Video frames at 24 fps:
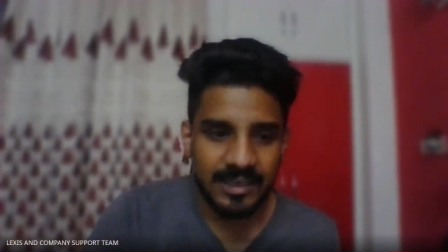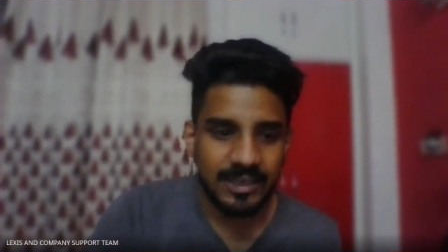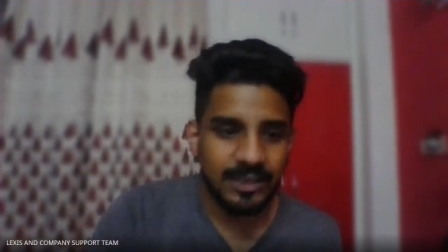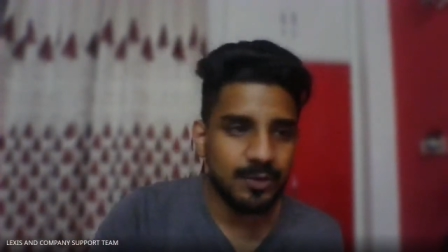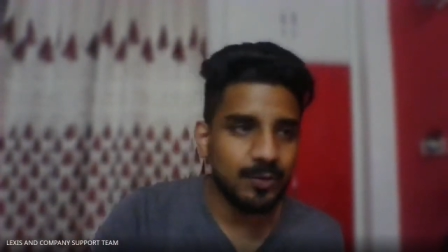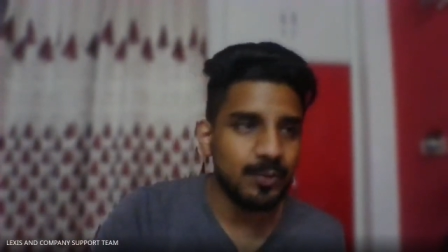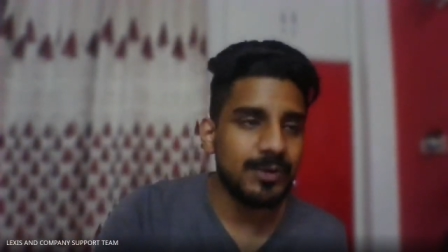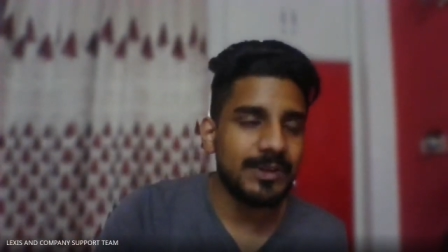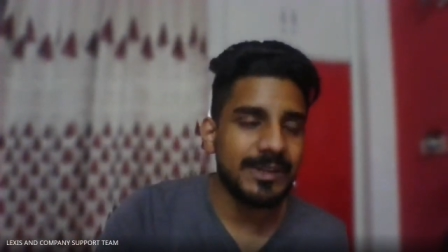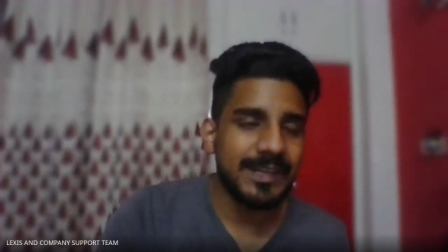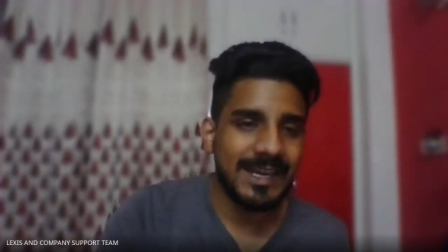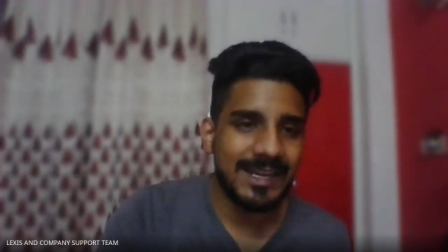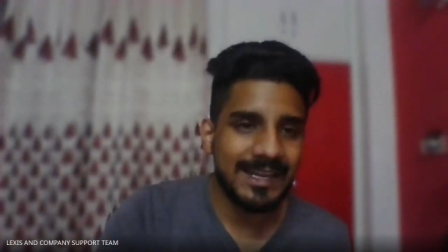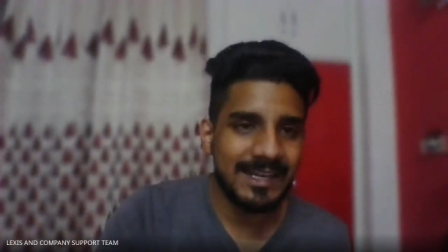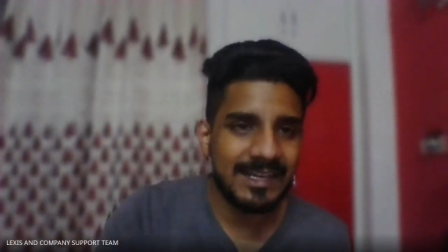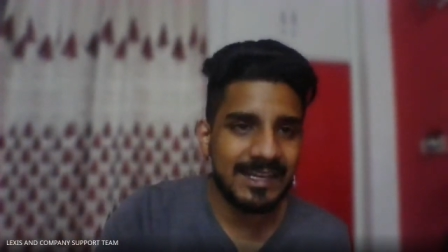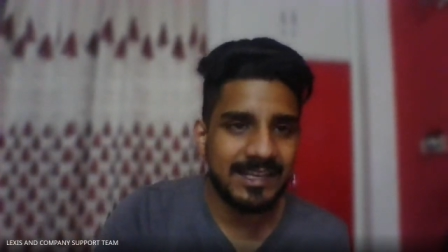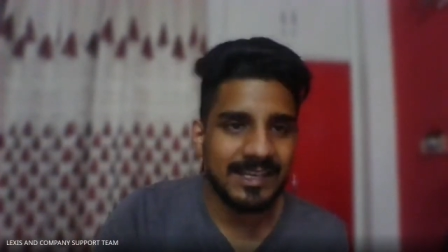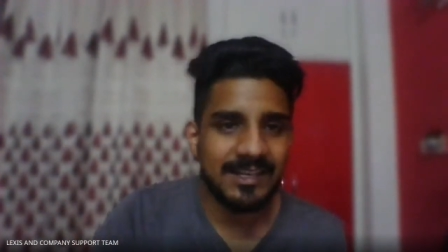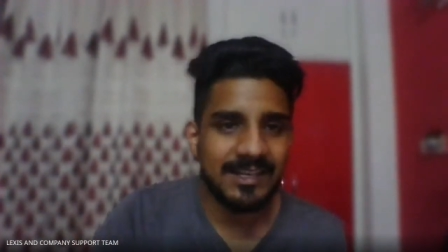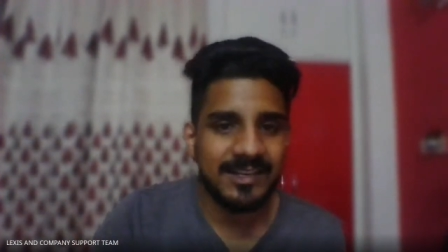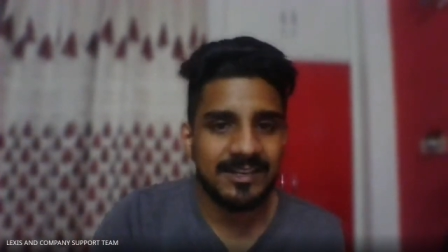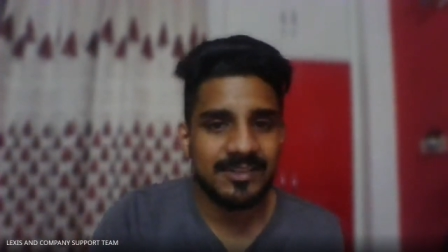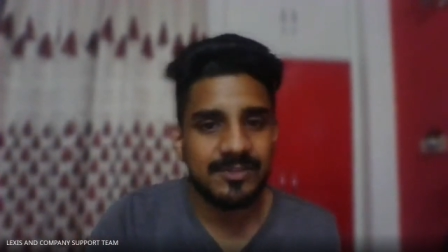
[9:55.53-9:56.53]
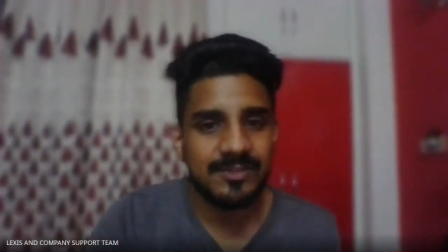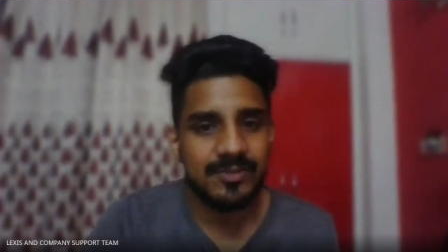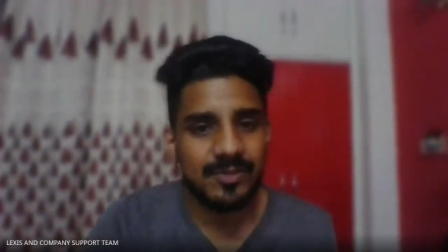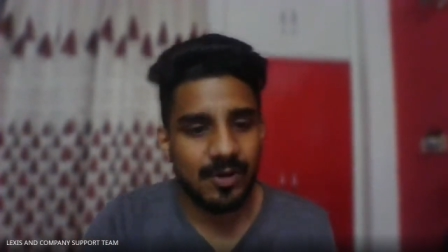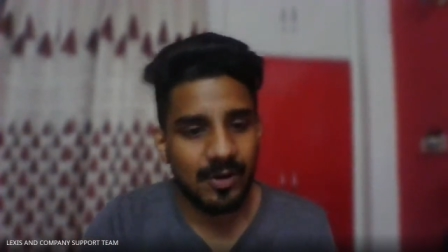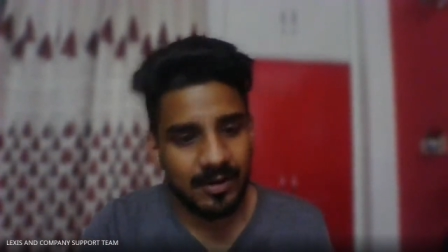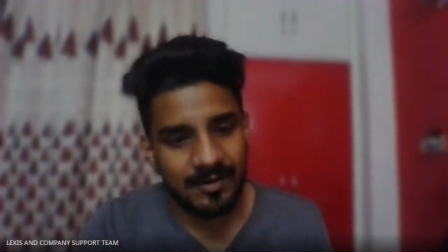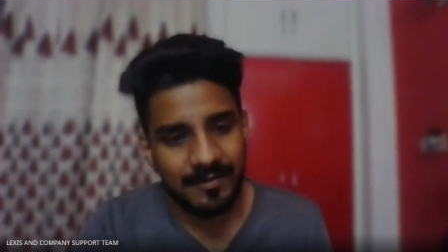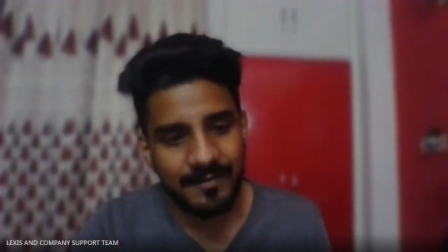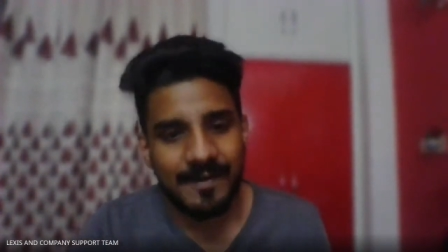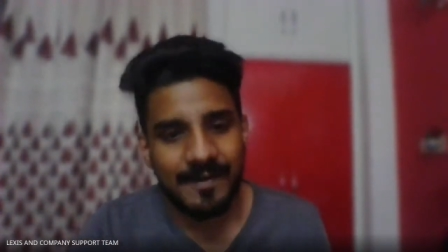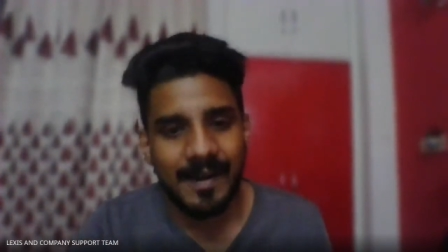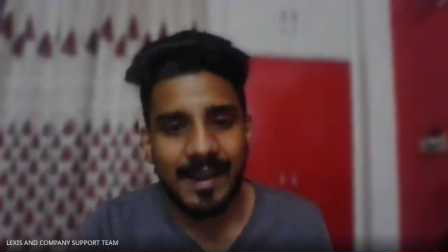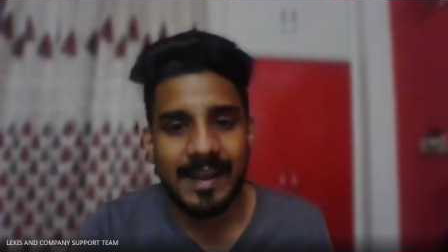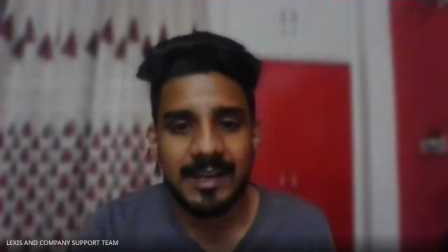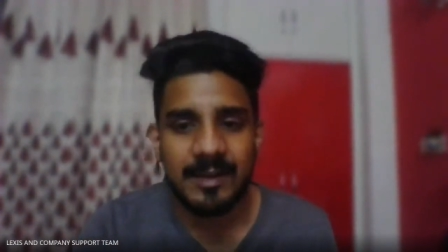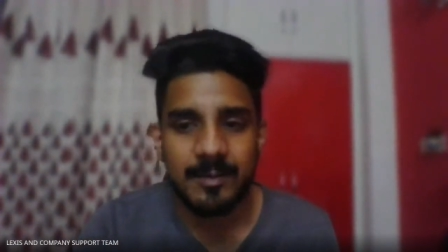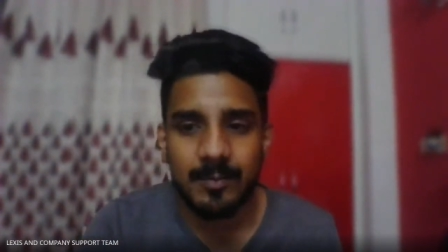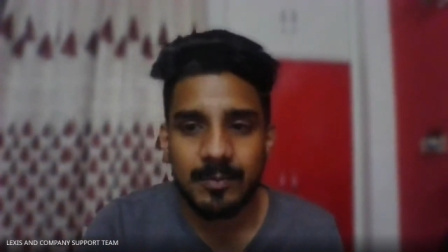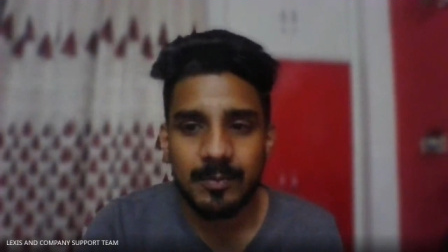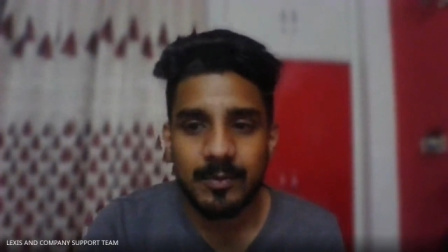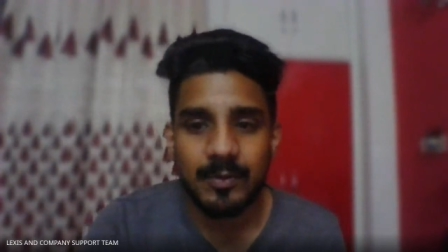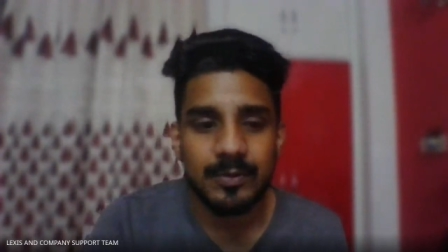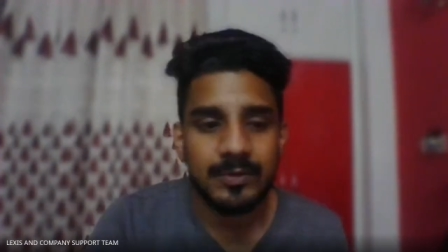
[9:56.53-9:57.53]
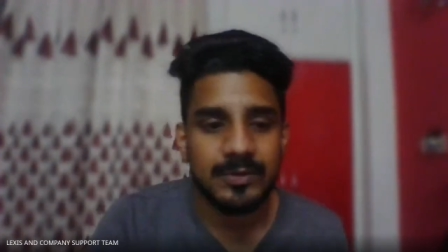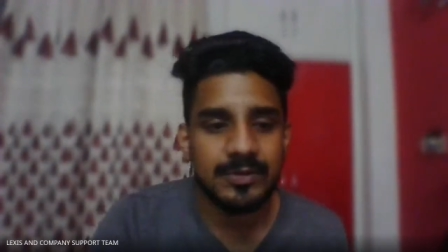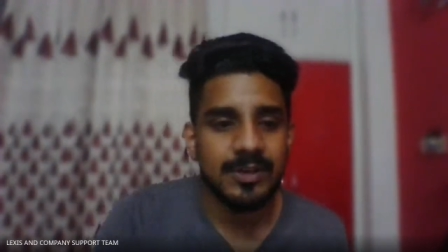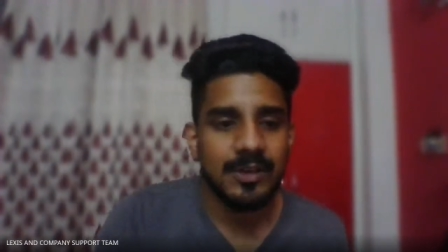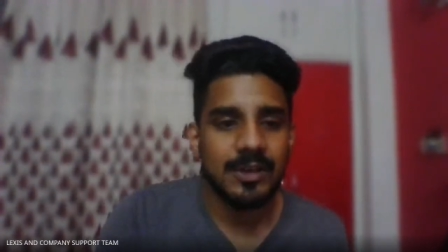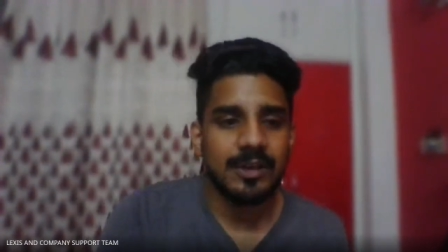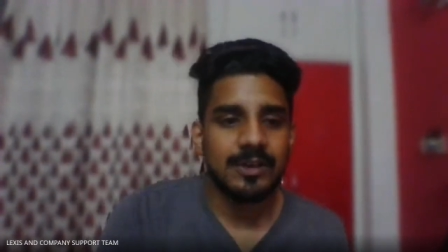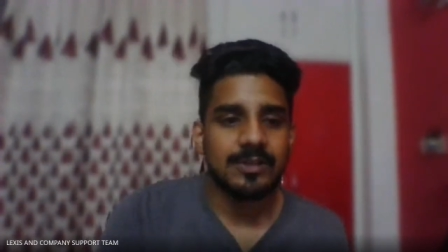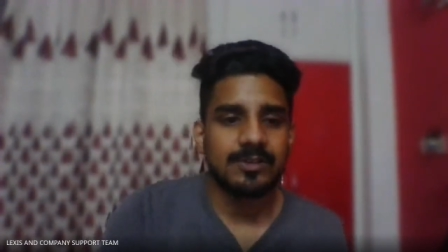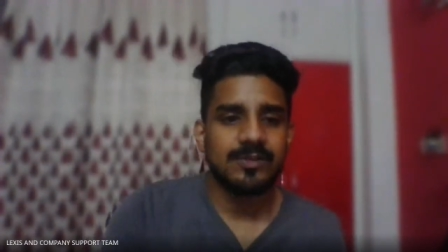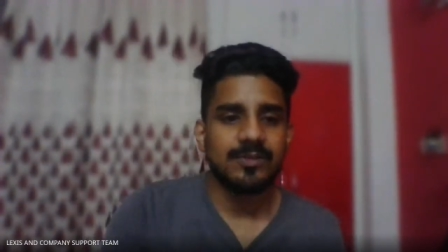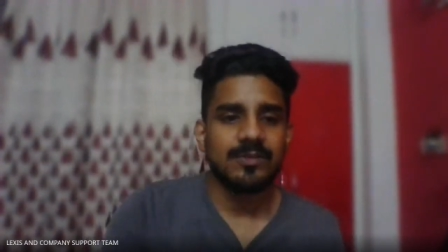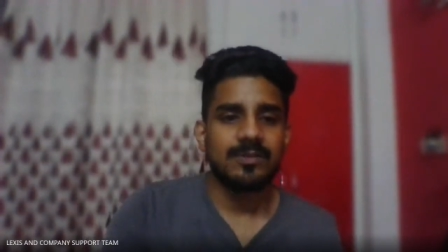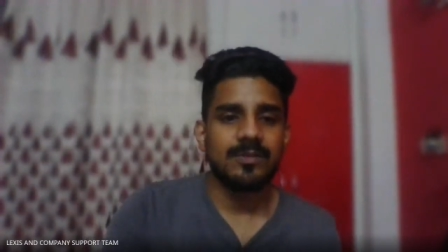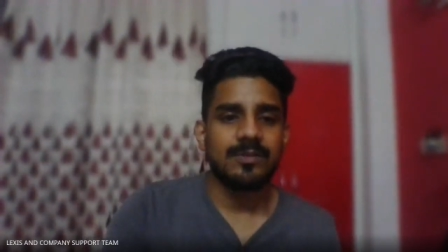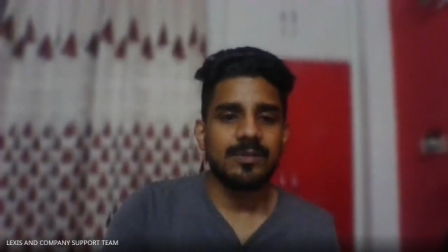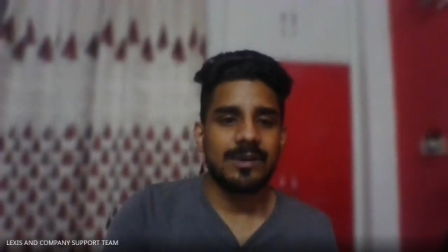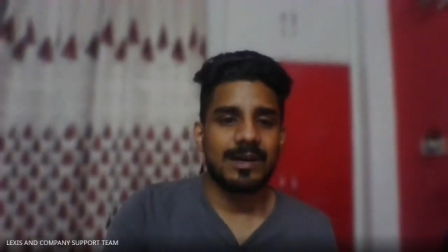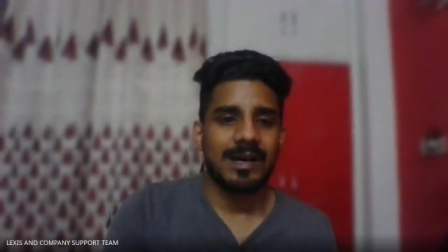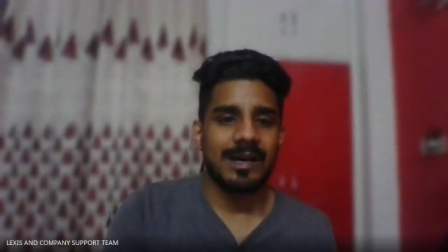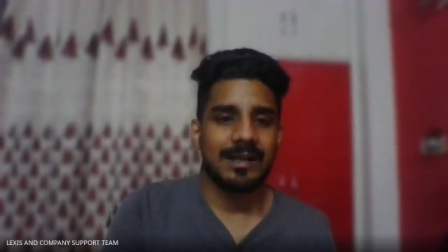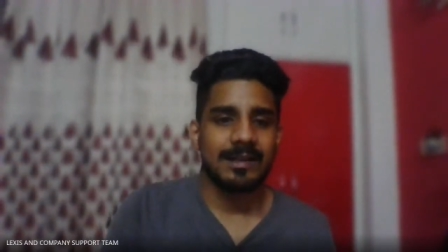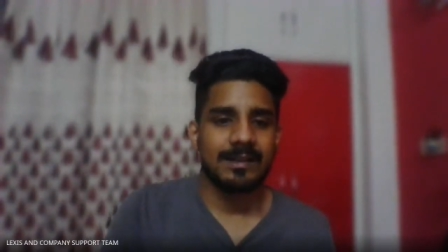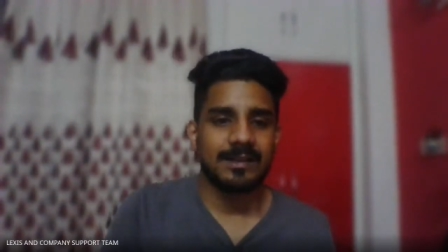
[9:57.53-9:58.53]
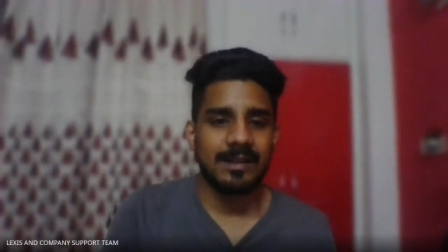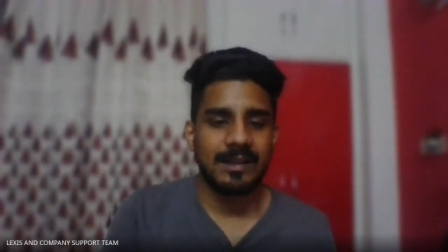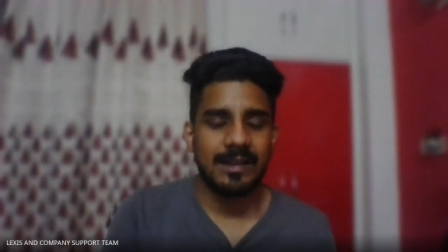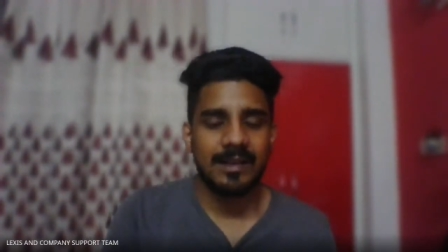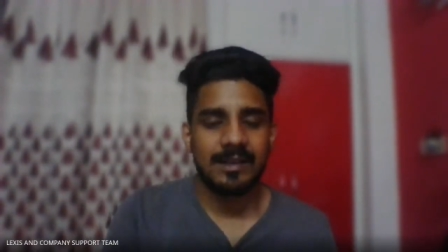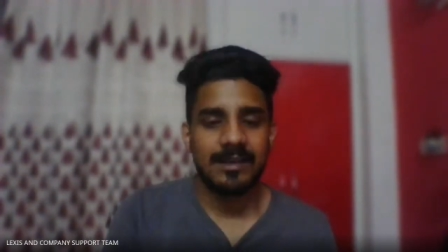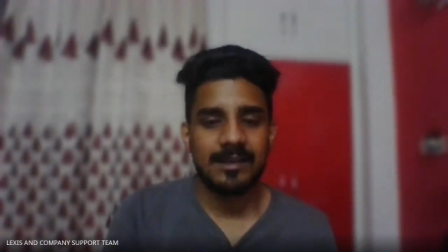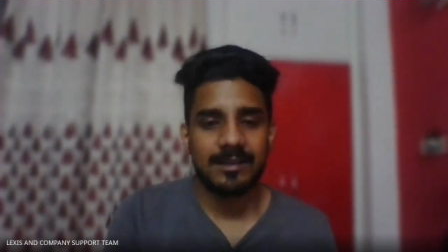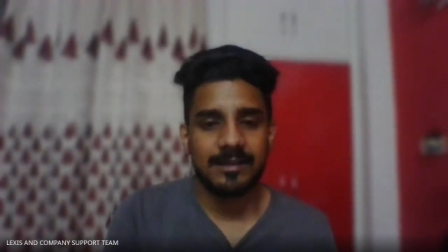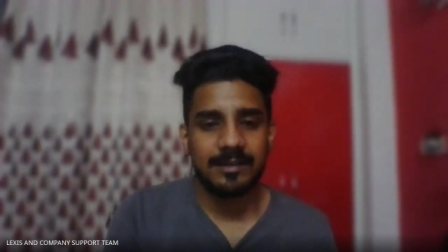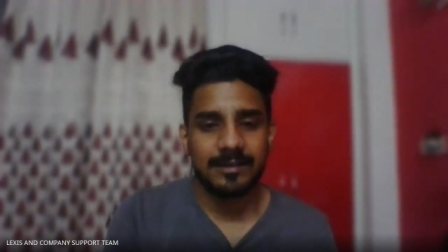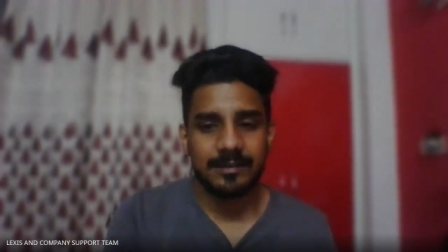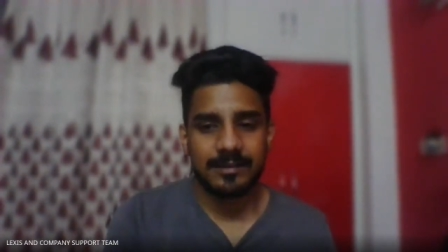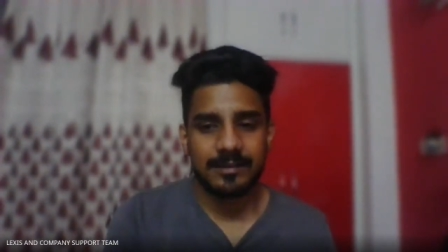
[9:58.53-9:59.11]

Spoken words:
to 10 years or a fine both. So I think